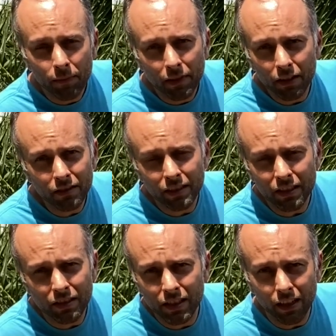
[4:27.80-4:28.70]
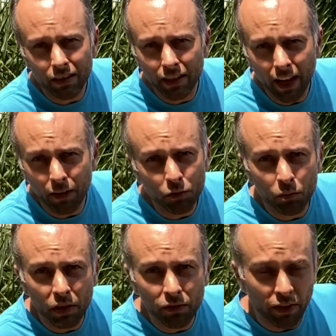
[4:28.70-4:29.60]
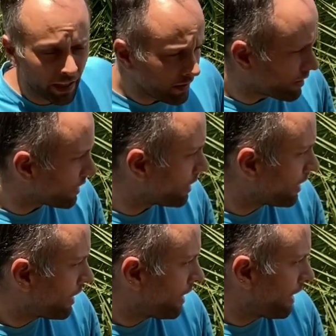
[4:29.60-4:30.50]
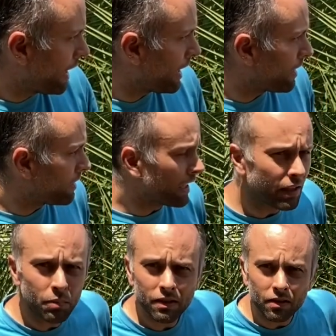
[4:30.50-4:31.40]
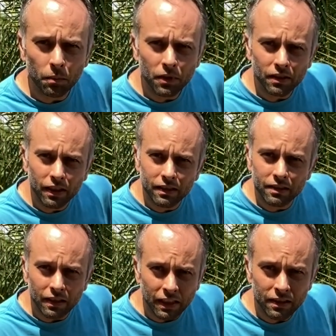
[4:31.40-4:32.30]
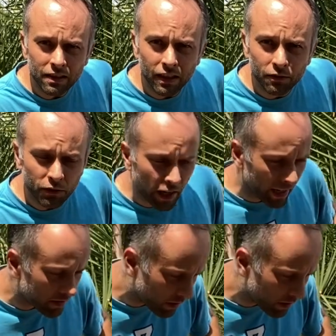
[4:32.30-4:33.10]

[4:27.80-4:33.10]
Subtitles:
doesn't necessarily have to be fancy, and it can be something that is easy and fast.